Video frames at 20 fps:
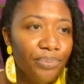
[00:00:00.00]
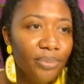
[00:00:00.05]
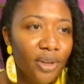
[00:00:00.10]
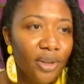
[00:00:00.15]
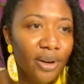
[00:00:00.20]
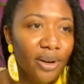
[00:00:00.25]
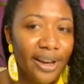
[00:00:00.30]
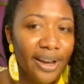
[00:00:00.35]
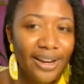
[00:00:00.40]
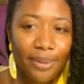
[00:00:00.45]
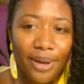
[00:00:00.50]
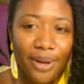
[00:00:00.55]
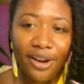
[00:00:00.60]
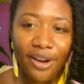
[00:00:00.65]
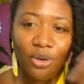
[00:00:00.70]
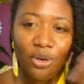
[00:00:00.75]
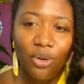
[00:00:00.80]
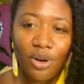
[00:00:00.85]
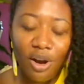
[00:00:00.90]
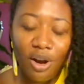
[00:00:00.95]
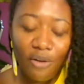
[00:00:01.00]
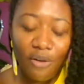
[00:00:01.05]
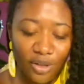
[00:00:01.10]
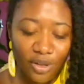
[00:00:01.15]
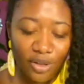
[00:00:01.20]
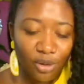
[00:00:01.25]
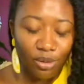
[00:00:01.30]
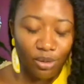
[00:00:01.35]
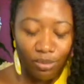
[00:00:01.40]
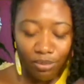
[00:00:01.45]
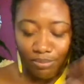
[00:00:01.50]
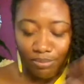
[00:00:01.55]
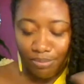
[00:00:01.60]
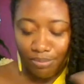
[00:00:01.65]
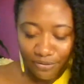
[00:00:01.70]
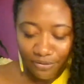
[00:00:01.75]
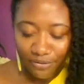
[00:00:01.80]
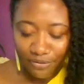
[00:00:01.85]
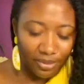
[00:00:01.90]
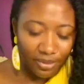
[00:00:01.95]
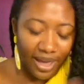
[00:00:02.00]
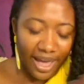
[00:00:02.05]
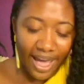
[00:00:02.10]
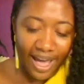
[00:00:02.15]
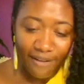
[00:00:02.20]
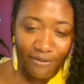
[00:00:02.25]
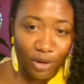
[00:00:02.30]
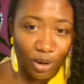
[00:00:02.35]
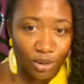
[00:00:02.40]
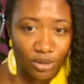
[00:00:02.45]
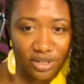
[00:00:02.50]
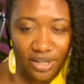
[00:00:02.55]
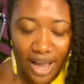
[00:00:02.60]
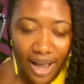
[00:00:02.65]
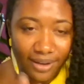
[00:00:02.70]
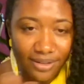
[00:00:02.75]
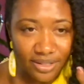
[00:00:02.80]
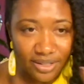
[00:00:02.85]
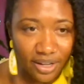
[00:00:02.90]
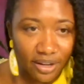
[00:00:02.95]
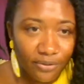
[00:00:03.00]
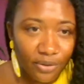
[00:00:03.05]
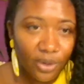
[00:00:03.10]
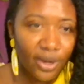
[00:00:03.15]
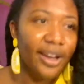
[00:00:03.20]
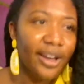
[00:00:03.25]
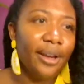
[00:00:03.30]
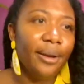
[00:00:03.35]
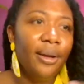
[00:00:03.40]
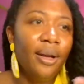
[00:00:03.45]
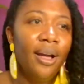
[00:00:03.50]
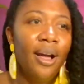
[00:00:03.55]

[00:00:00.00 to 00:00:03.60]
Okay. And I'm kind of going off a little bit from the Avgo stock stuff. Okay.